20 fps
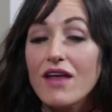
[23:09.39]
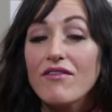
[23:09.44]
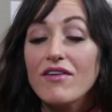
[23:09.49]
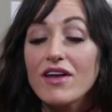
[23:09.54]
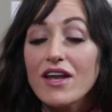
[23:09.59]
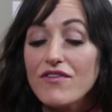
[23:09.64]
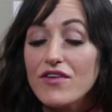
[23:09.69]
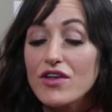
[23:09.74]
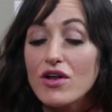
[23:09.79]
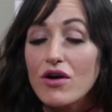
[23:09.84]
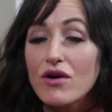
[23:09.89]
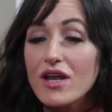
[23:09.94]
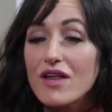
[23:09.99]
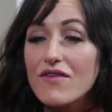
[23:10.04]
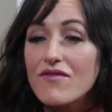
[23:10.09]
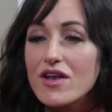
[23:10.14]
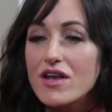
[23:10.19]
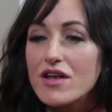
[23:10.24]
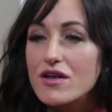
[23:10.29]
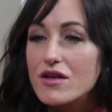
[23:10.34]
Even if you don't
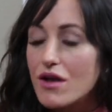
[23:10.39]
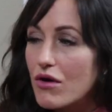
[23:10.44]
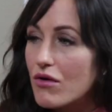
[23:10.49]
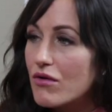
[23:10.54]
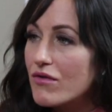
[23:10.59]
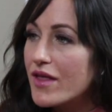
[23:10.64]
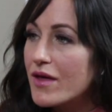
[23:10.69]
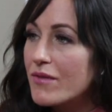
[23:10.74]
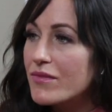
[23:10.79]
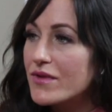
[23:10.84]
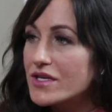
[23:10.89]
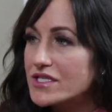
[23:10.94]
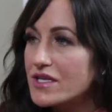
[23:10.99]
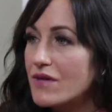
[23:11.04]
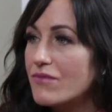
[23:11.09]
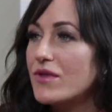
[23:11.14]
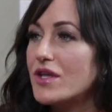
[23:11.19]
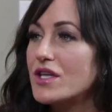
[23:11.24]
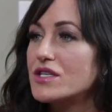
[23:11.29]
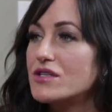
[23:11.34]
even know them, there's
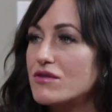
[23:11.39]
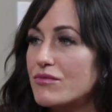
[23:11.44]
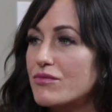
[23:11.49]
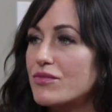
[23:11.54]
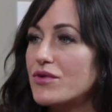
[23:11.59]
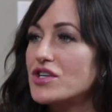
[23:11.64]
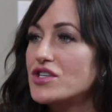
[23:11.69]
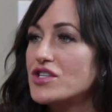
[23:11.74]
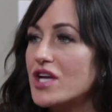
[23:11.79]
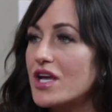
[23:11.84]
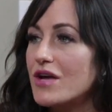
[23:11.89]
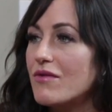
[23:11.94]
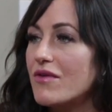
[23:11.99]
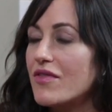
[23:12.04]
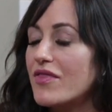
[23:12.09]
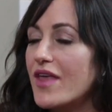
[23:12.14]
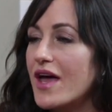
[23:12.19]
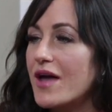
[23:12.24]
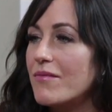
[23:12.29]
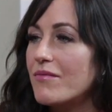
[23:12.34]
something to appreciate
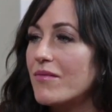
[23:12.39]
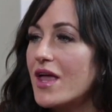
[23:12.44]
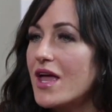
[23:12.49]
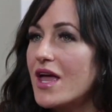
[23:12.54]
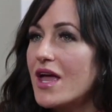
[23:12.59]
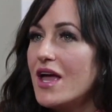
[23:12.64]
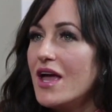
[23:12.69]
with them.